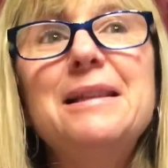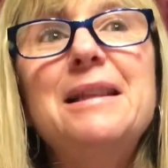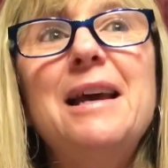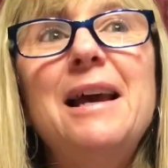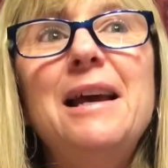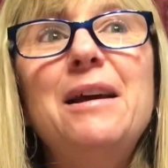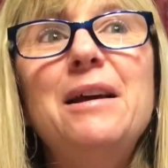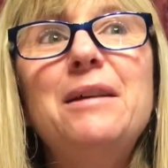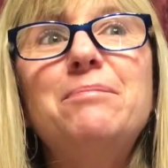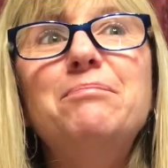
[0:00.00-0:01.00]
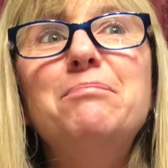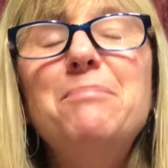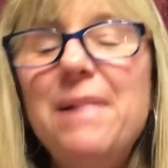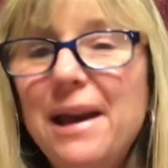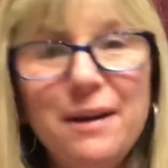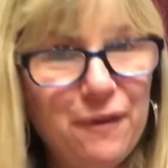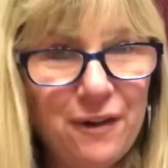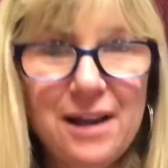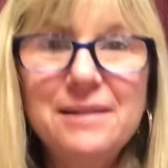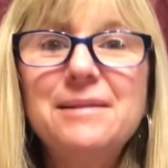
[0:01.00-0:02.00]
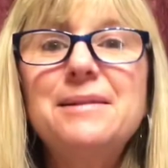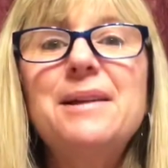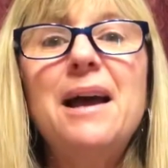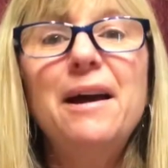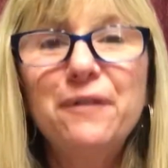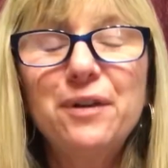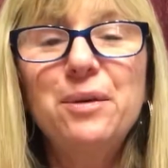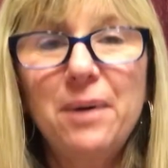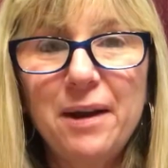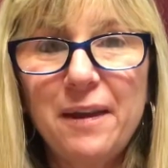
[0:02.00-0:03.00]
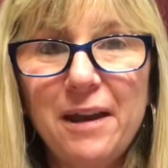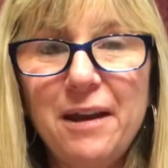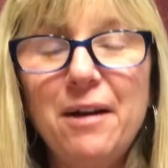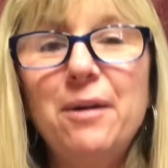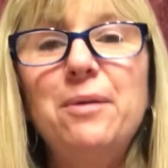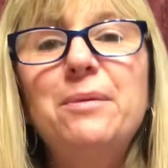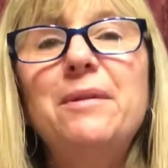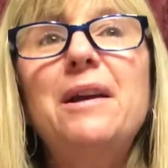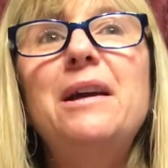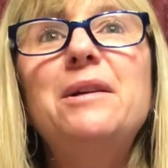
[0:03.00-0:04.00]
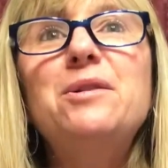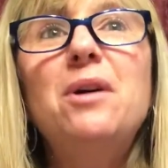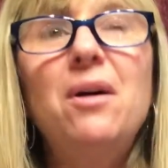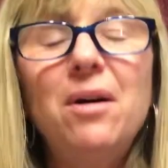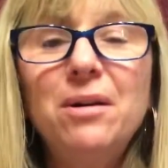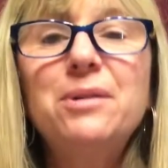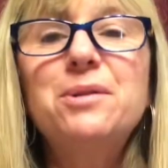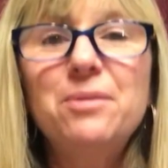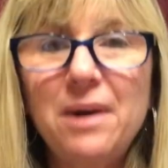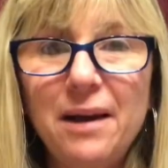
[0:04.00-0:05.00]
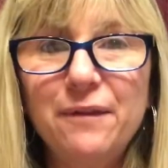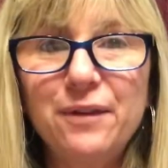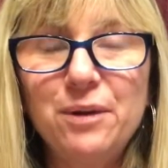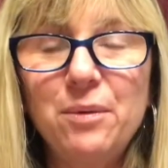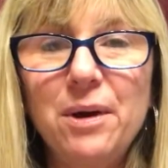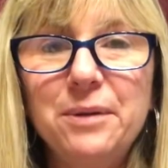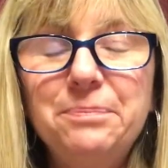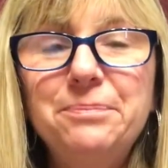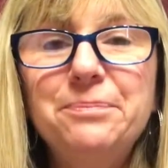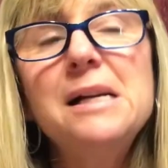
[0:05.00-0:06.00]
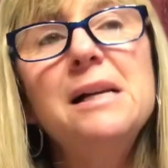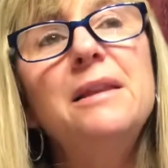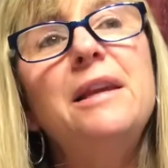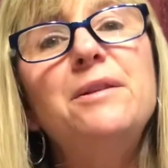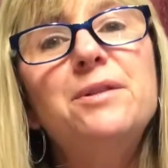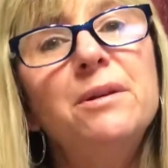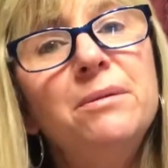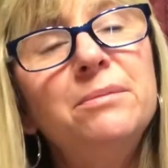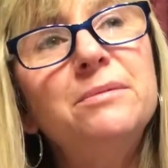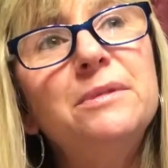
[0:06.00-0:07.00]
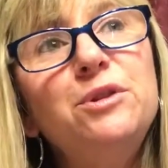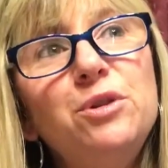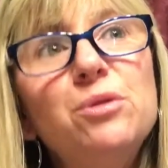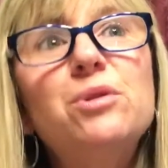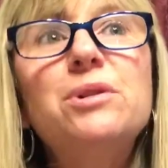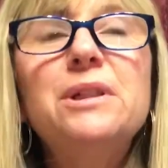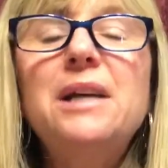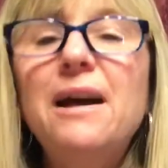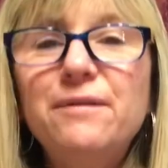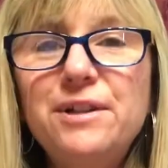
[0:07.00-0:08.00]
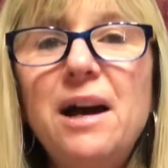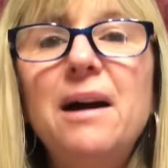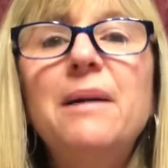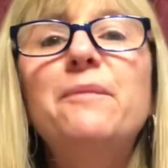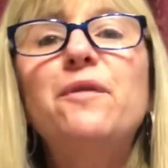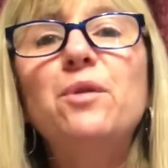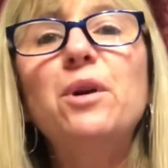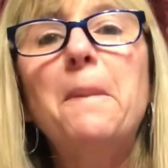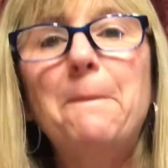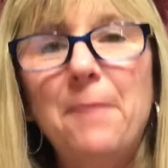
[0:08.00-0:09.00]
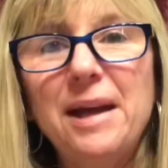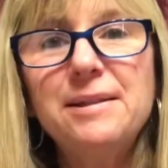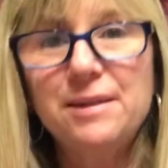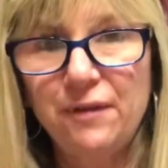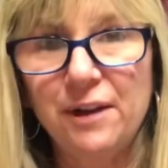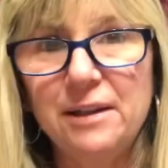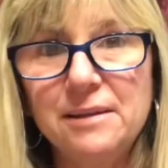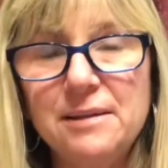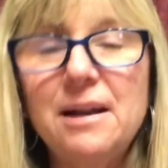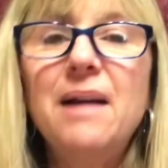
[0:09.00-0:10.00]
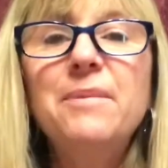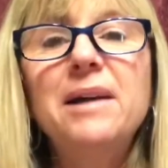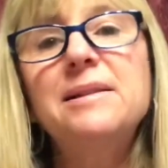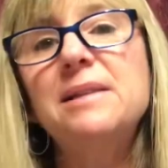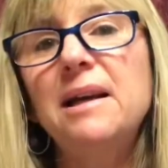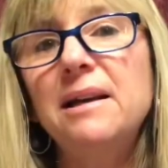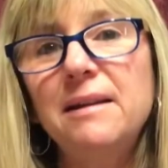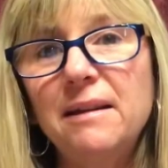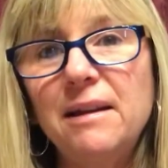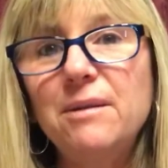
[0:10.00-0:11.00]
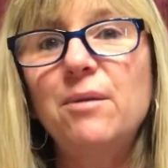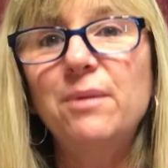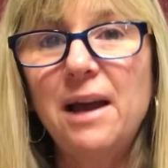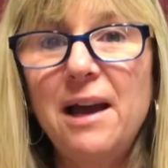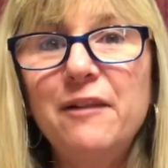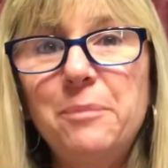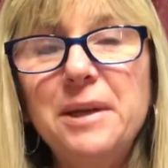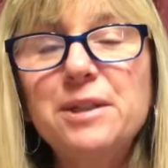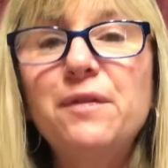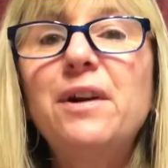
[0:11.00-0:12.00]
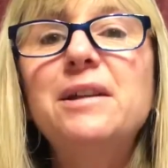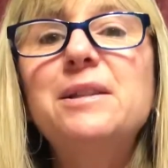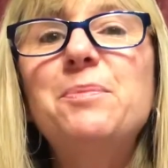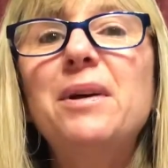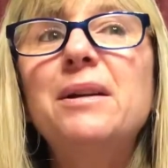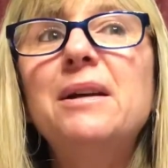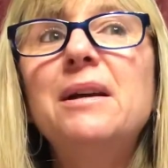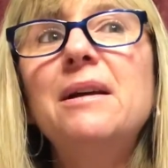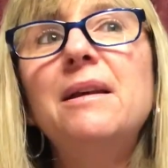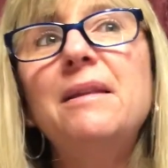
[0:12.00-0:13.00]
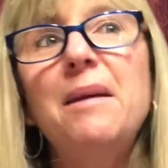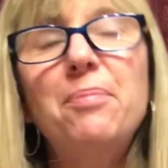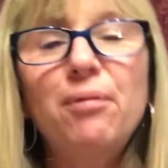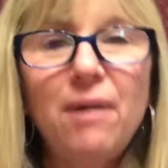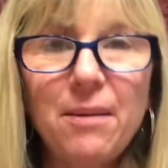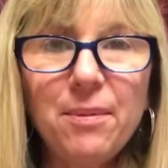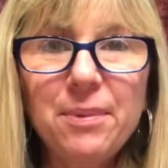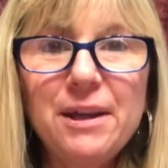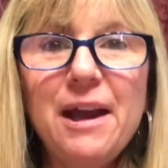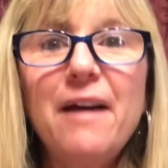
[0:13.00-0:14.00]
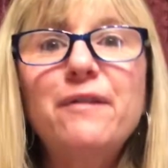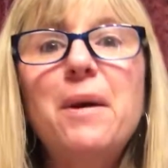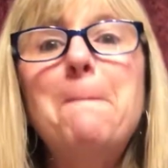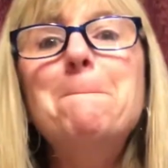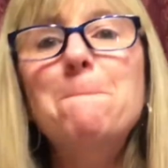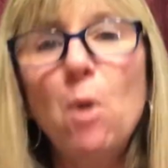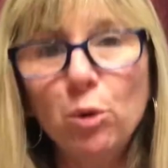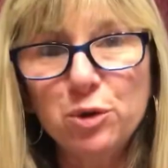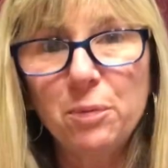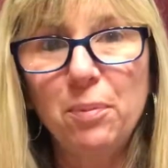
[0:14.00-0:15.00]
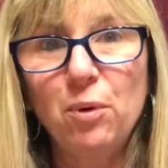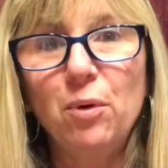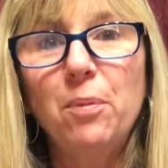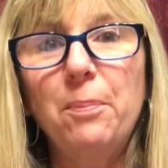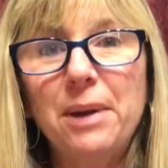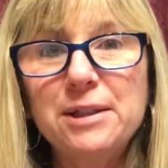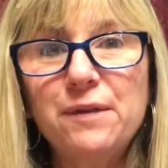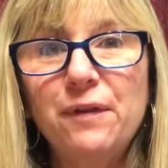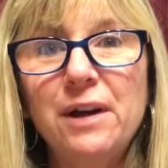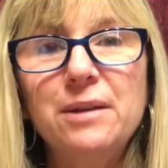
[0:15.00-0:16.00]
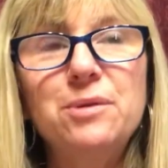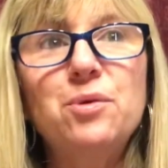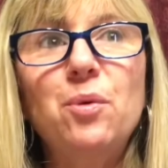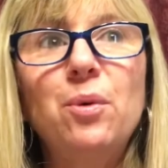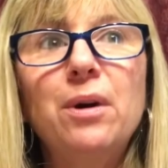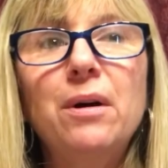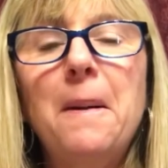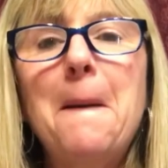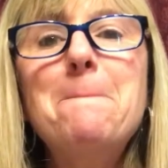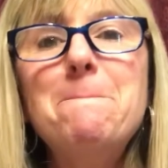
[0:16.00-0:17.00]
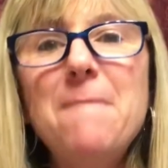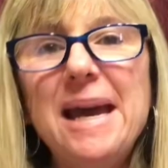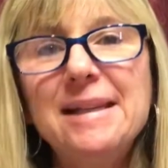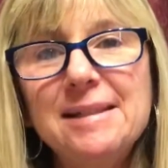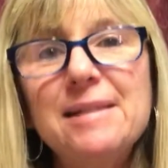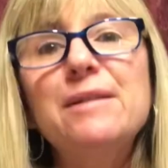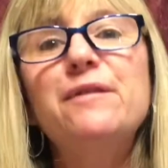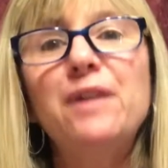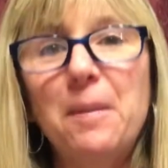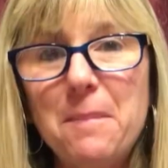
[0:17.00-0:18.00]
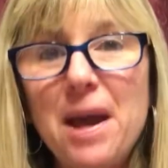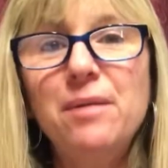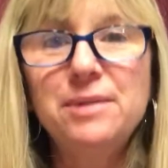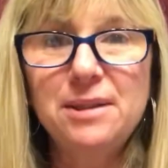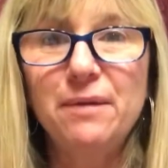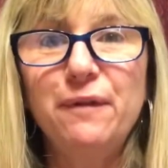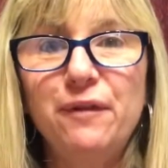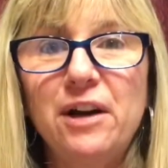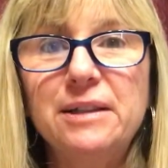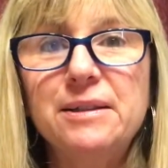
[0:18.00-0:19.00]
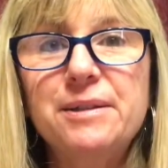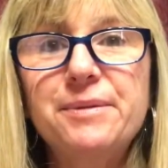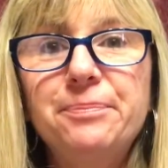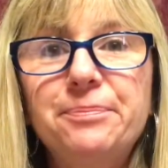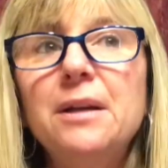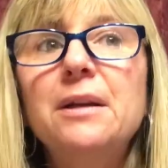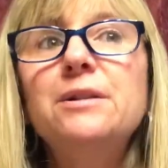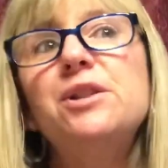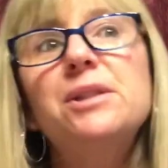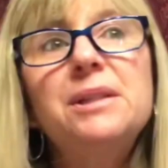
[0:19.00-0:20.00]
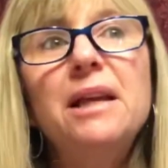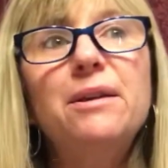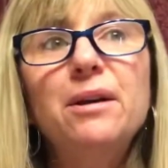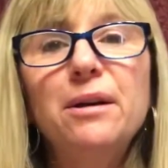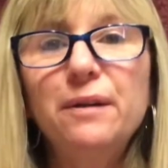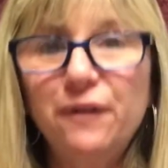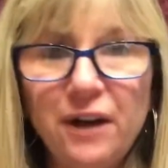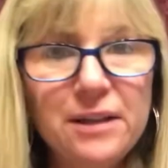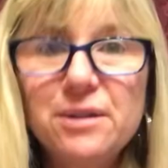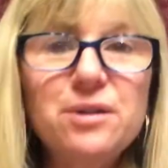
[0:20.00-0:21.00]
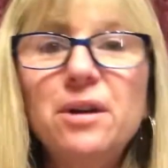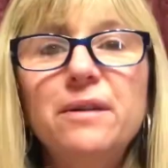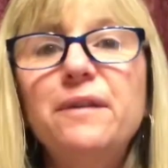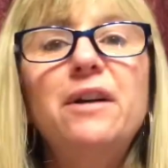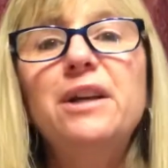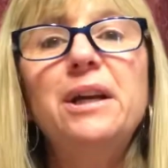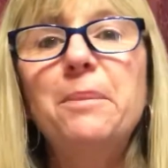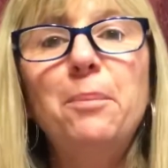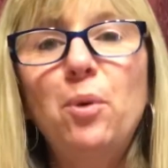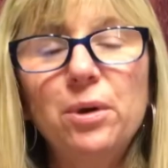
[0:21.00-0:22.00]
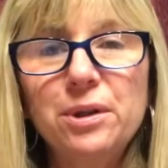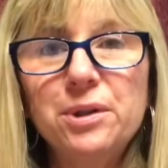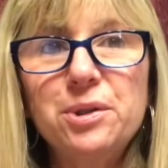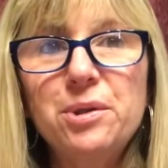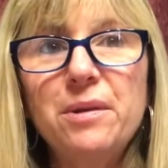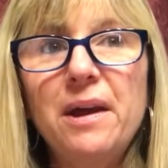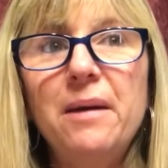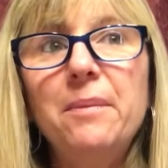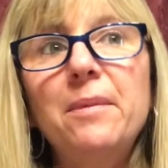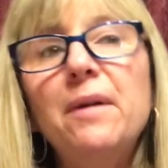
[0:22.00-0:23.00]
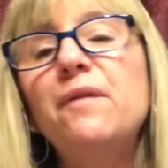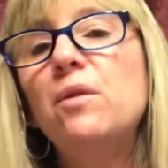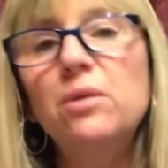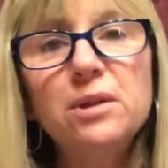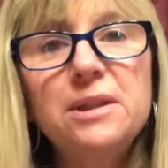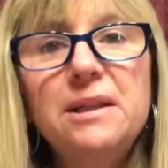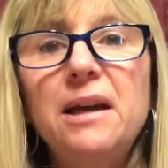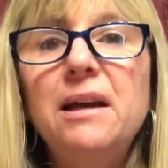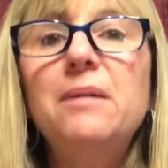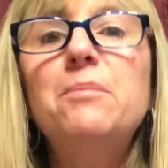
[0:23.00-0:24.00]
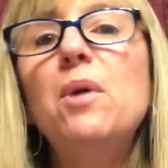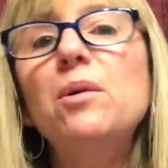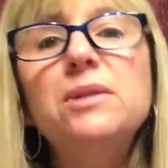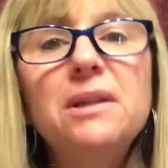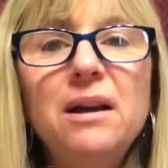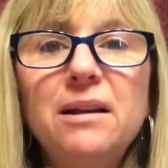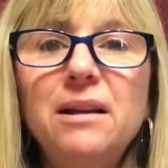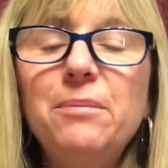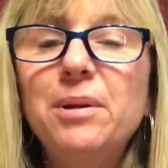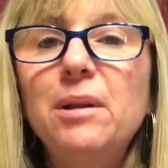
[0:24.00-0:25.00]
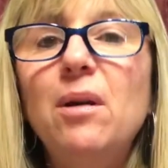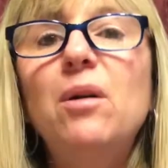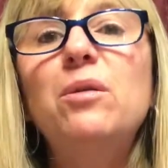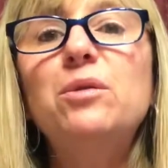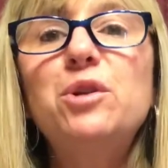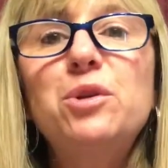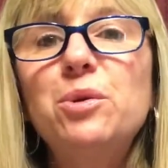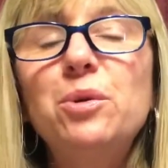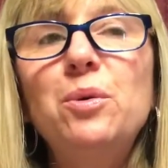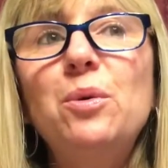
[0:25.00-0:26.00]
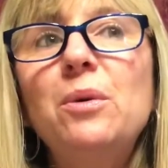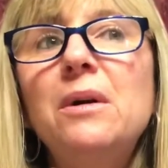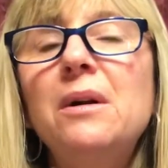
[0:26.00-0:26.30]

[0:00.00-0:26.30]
They make friends everywhere they go. They talk to everyone. They don't usually have time for best friends. I'm not saying that they don't have best friends, but they probably have multiple best friends or massive amounts of friends. Just that their friends are very important to them. Of course, they most likely belong to